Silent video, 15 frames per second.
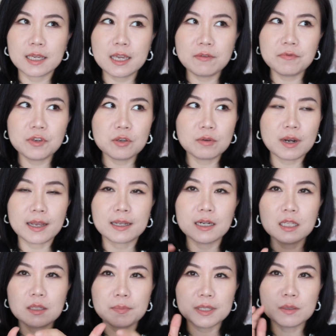give you like a
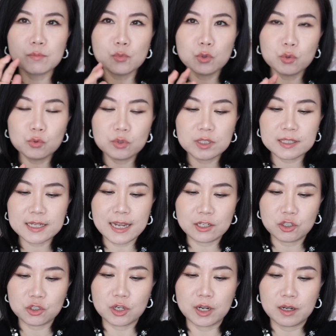little bit of mousse
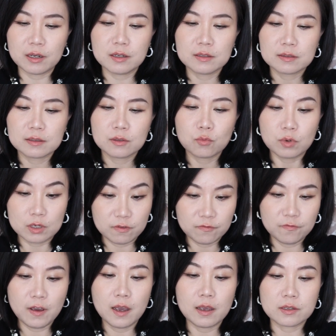texture when you
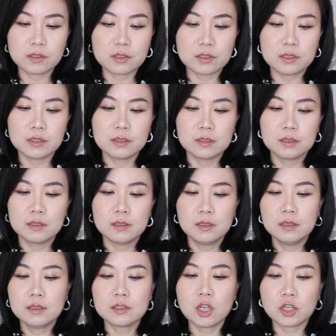first
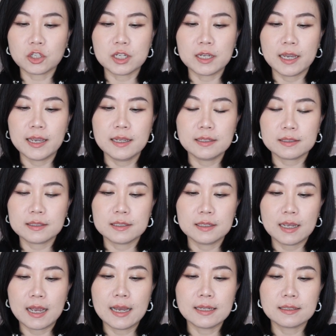touching it,
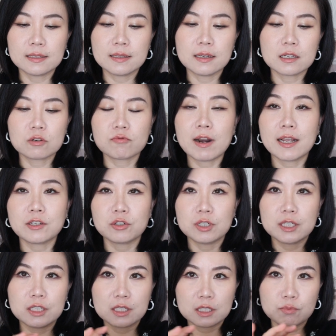and then
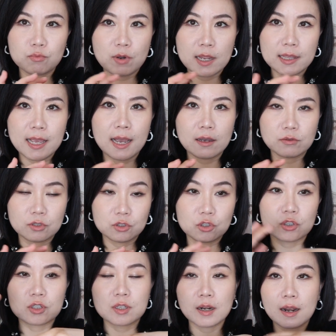gradually spread out
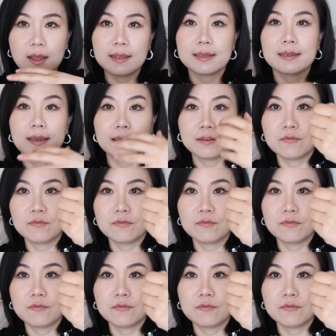just like a